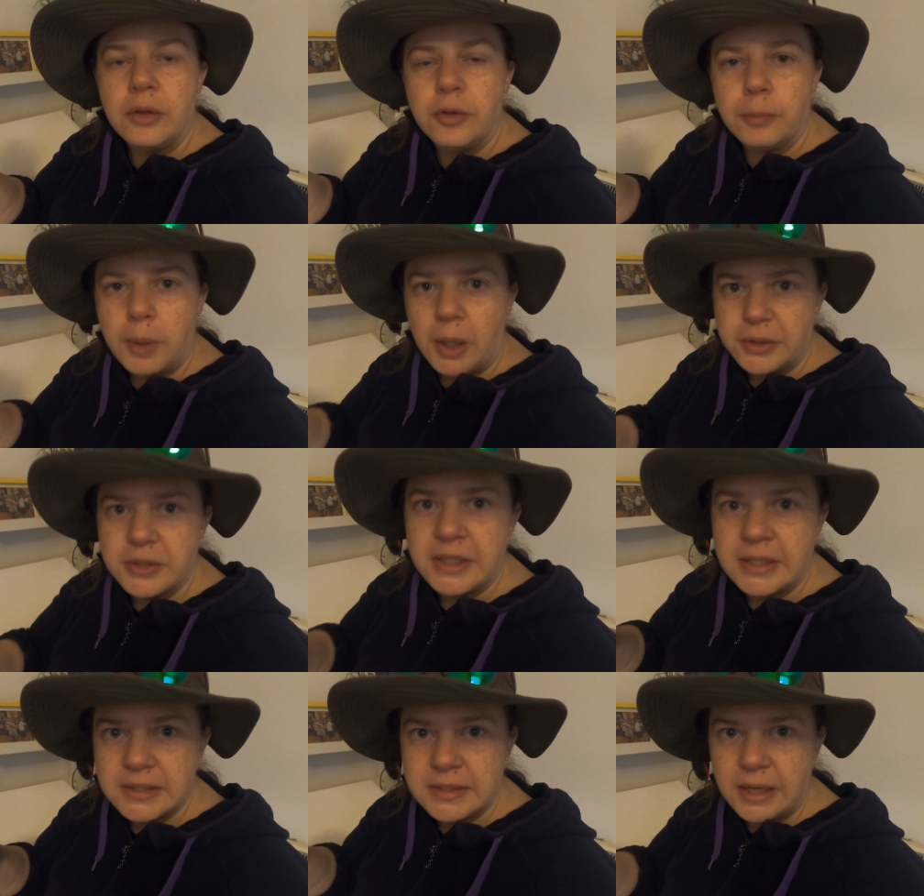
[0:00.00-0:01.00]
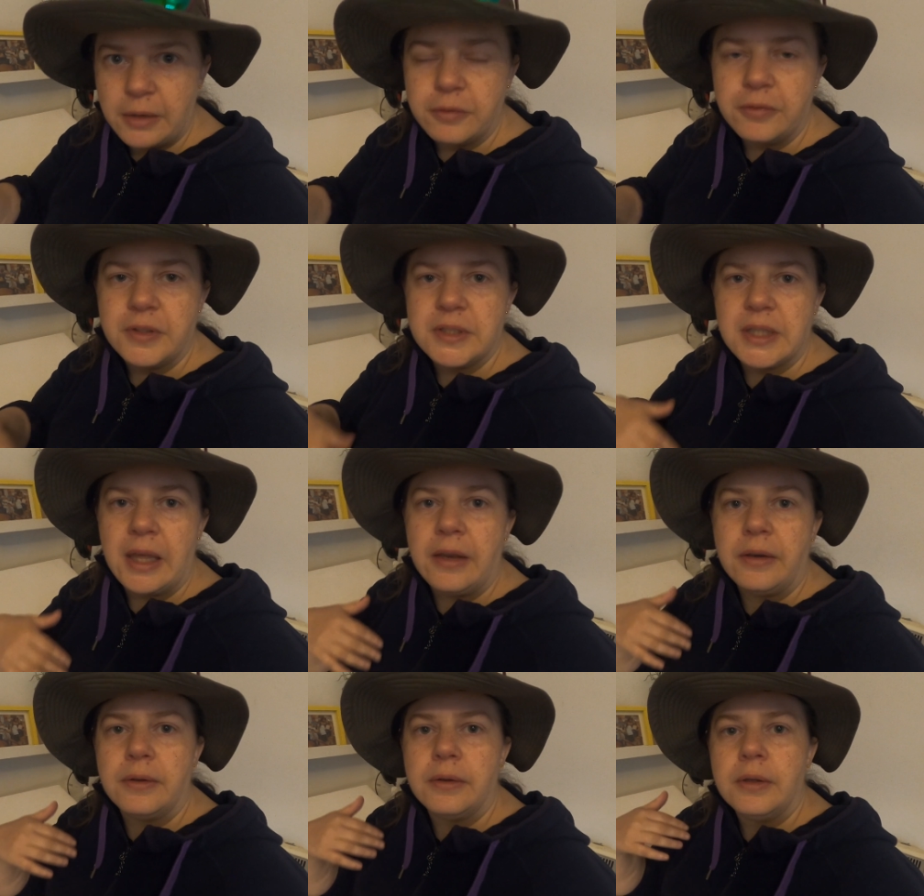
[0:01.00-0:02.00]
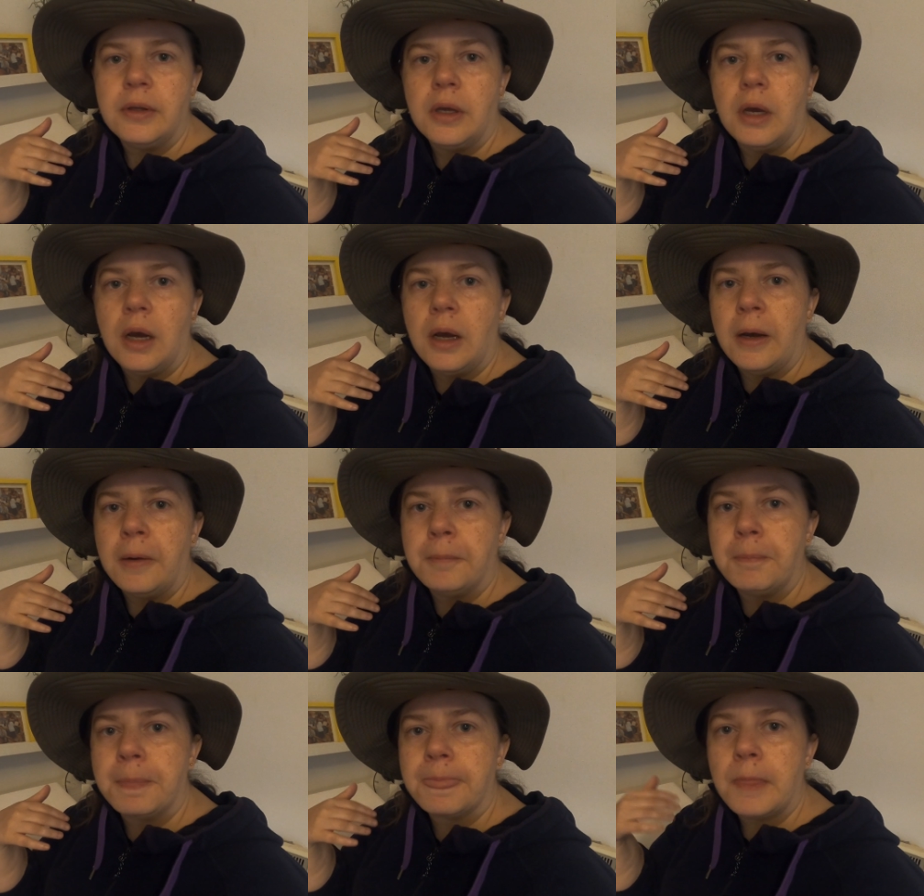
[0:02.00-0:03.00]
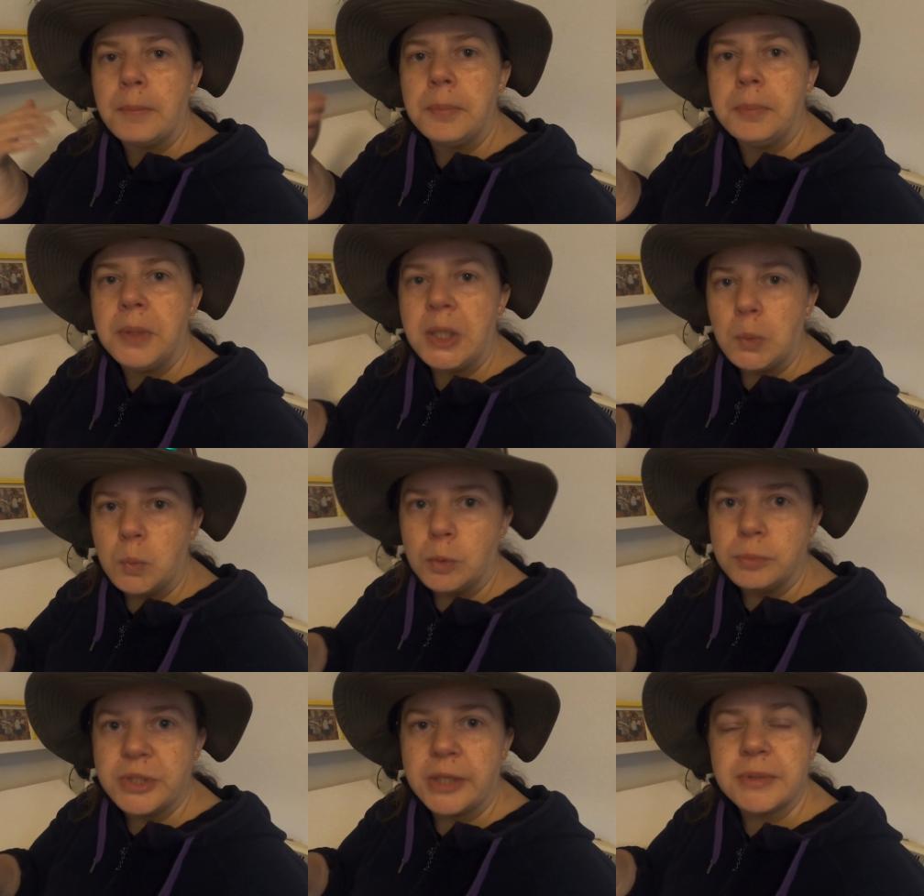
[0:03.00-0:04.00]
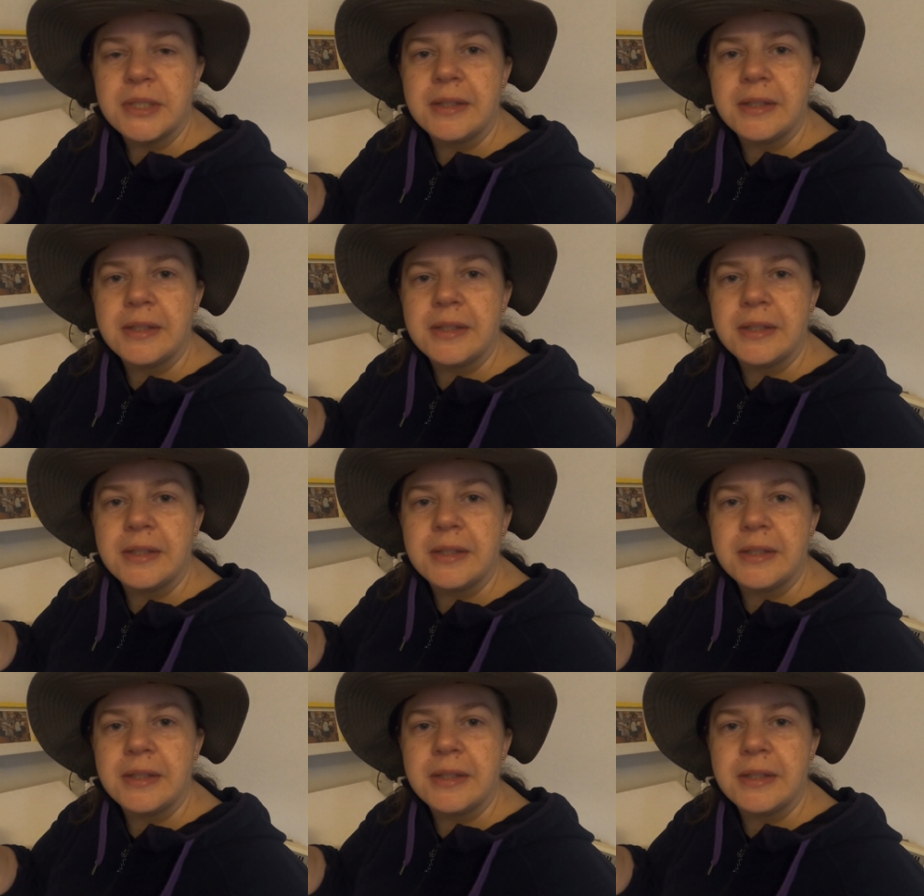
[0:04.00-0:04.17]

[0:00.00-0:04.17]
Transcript: the blood itself is then um, being warmed up.